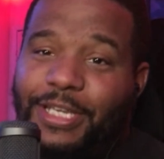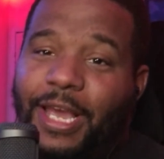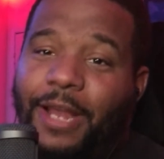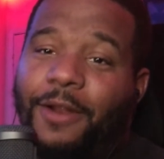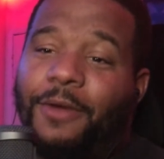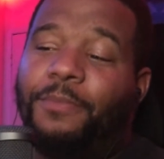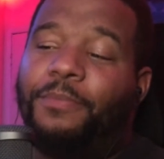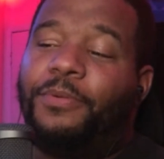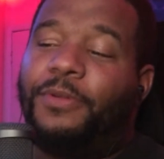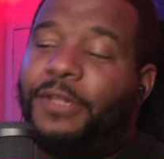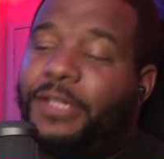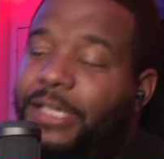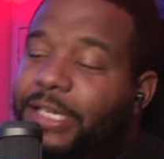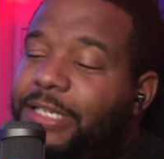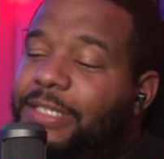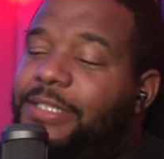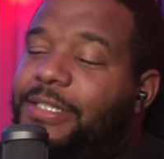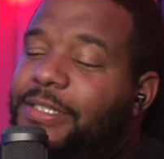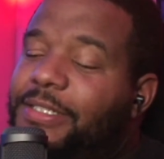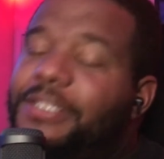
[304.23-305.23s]
please
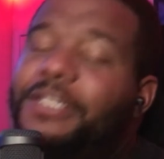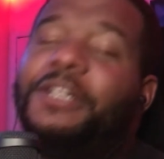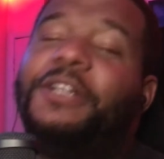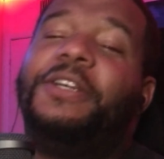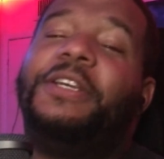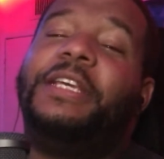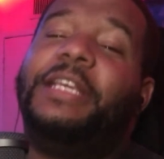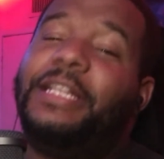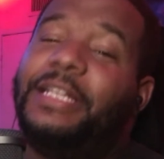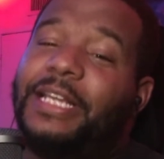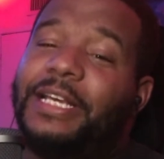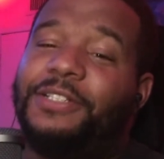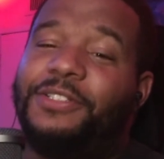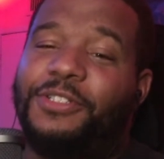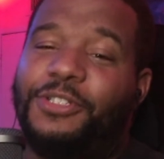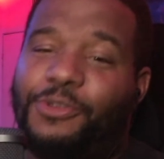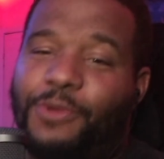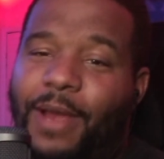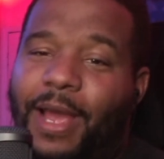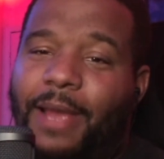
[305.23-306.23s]
consider hitting that
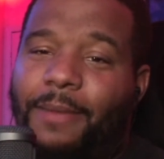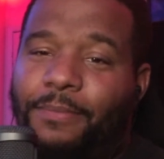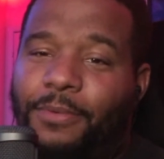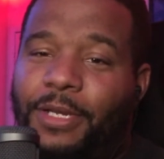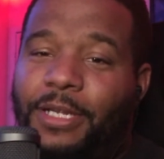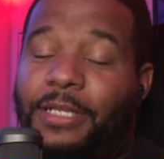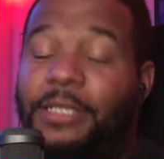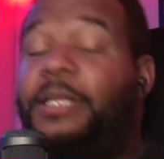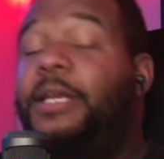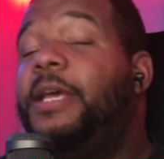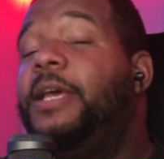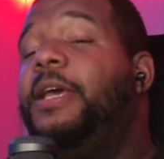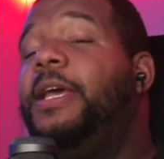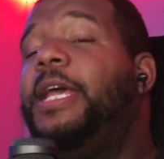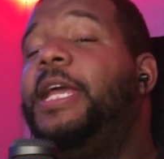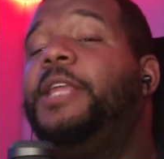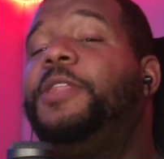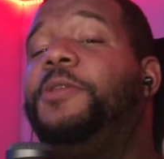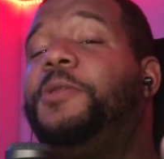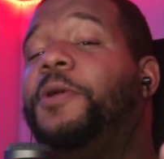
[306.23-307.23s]
subscribe button.
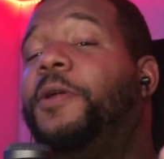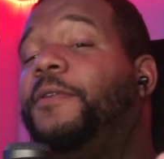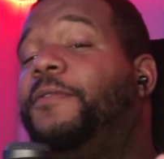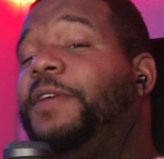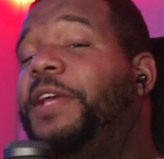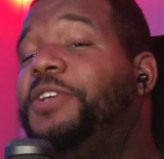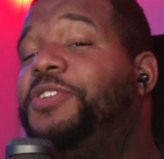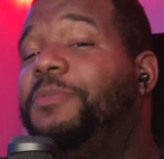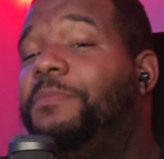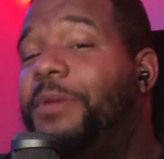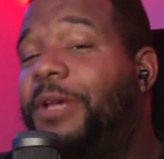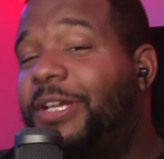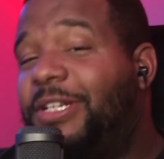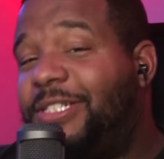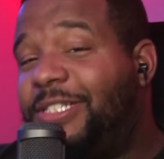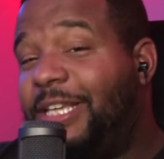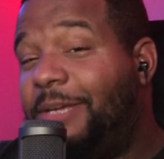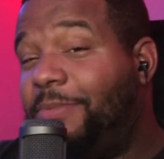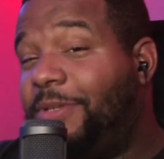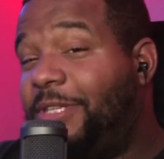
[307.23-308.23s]
Hit the notification bell to
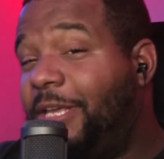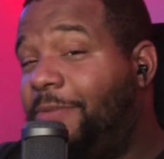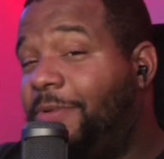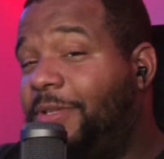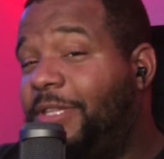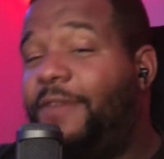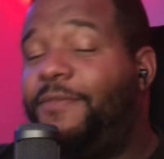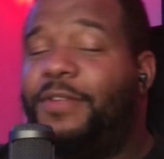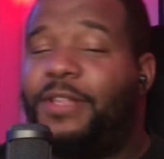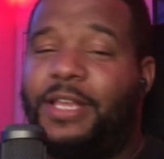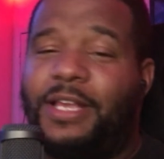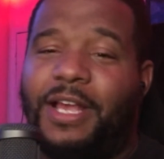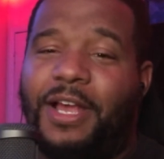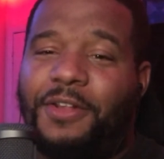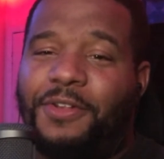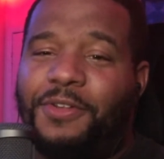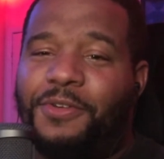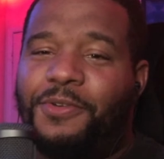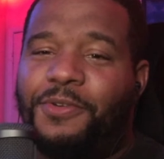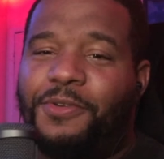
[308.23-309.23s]
stay up to date with everything I
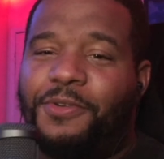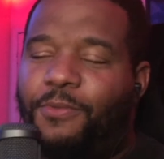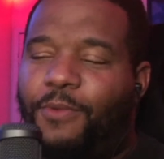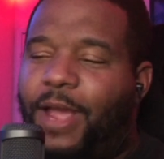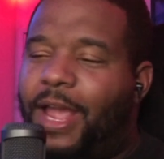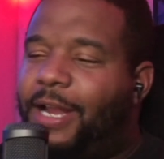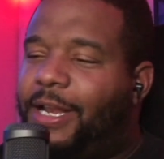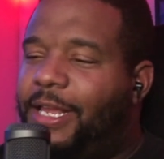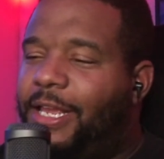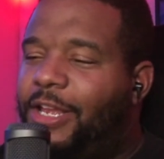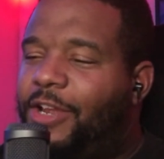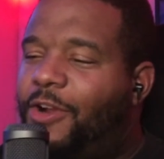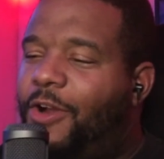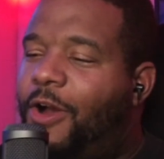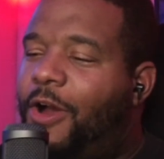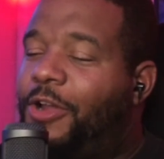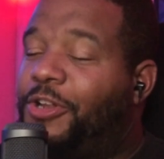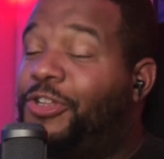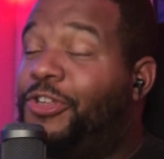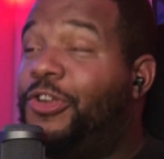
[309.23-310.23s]
do right here
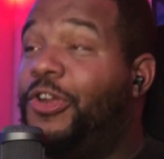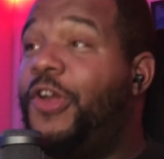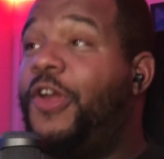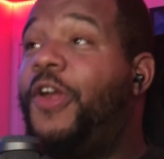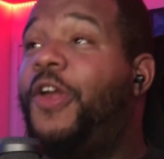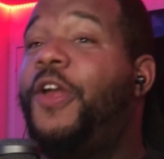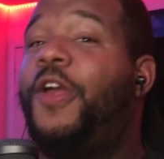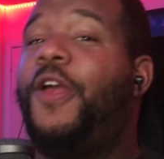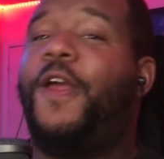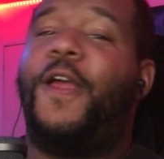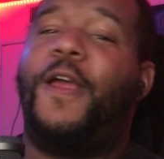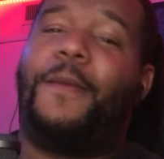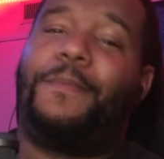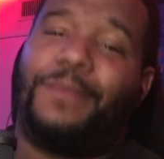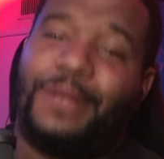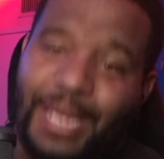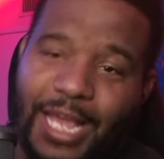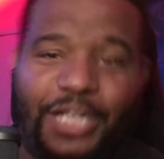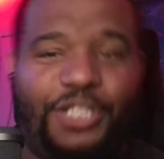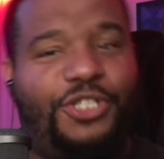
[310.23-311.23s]
on Yurp
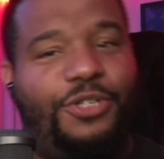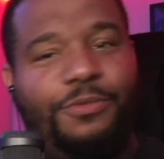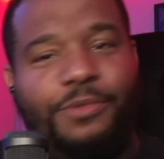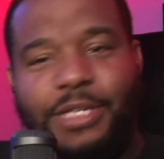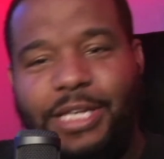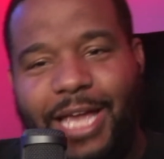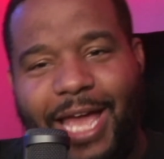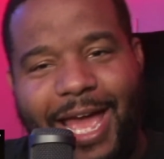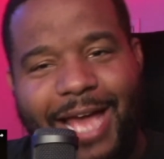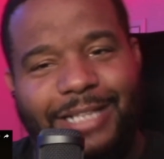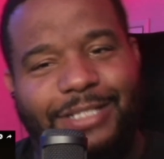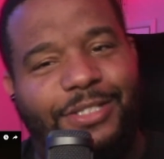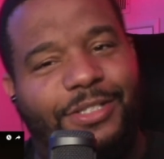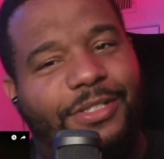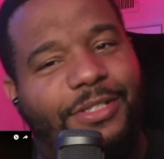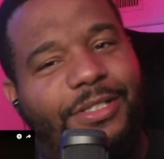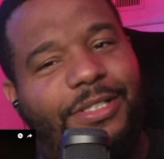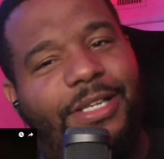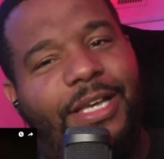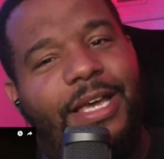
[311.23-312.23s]
Nation
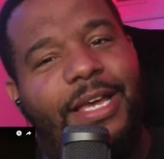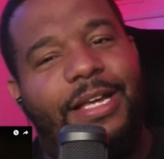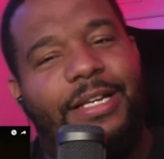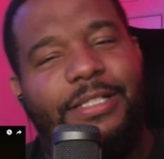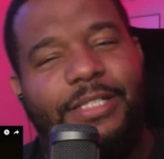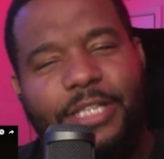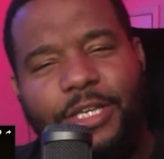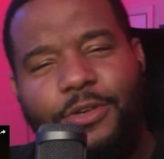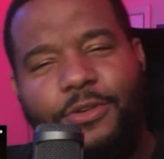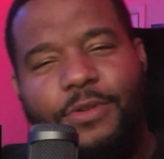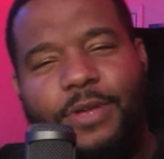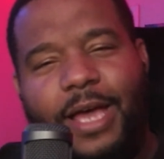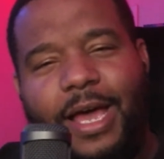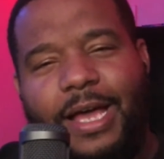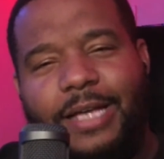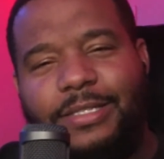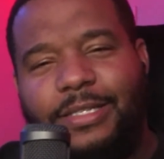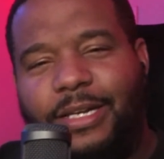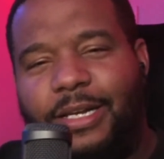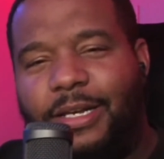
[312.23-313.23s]
Reactions. See you
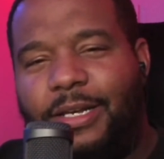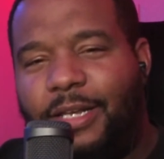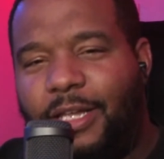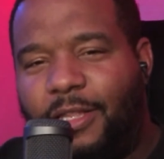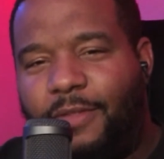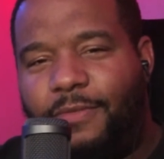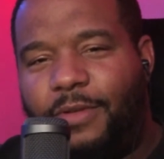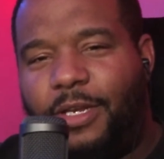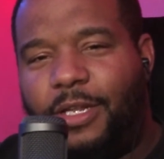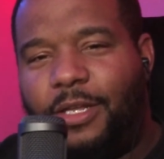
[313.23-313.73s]
guys in another video.